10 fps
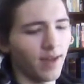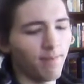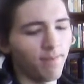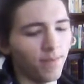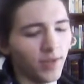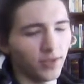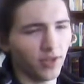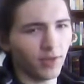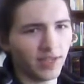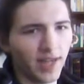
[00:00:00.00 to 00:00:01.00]

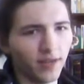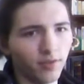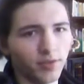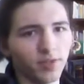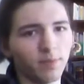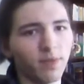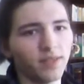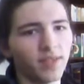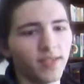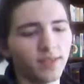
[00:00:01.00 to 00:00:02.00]
Ahsoka Tano's
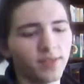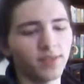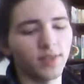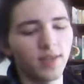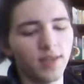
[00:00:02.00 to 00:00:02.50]
species